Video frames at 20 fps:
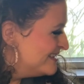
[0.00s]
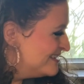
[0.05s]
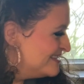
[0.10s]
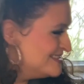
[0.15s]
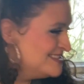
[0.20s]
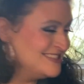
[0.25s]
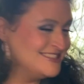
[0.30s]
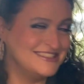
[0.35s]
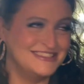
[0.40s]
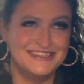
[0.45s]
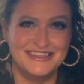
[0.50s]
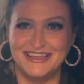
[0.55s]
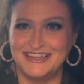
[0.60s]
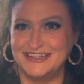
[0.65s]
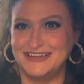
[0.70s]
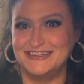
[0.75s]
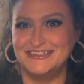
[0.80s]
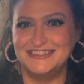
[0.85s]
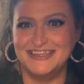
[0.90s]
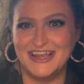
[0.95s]
She's like
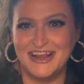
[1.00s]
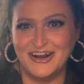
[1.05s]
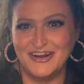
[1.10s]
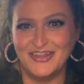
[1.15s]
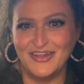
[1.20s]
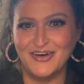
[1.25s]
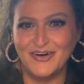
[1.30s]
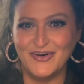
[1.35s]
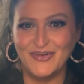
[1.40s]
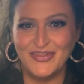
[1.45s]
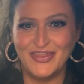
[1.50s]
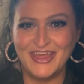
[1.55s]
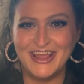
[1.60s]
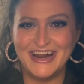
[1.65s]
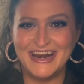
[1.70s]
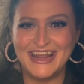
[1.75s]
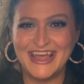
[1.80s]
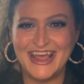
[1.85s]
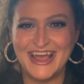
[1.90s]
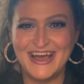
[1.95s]
gonna tear the whole
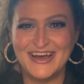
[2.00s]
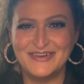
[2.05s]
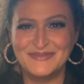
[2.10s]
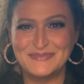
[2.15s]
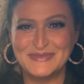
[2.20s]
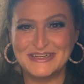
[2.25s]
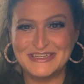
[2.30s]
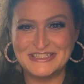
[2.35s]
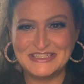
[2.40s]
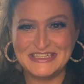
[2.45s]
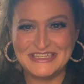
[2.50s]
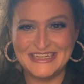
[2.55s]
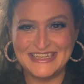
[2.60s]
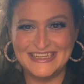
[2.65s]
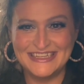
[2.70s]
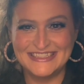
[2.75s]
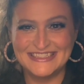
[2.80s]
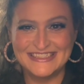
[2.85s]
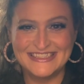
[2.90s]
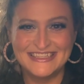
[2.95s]
thing down, my
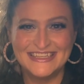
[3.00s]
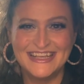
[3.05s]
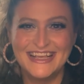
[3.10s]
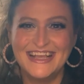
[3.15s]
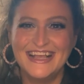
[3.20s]
goodness.